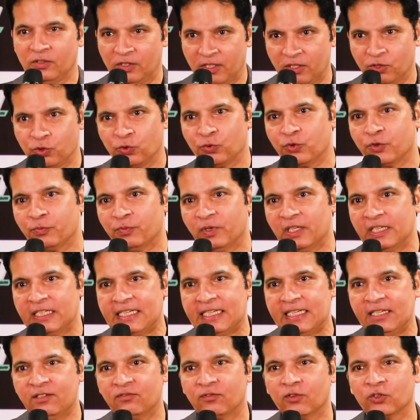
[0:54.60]
the
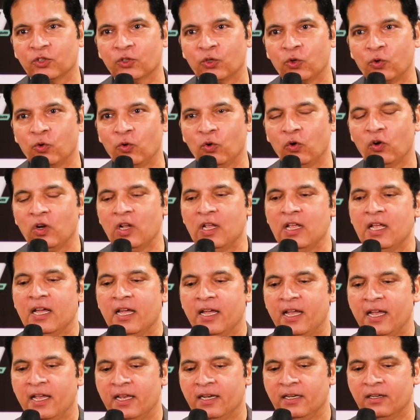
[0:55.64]
suitability for the role
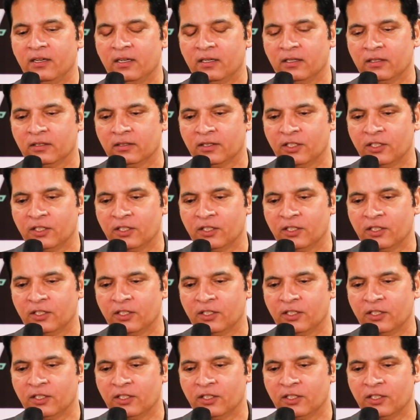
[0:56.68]
and uh,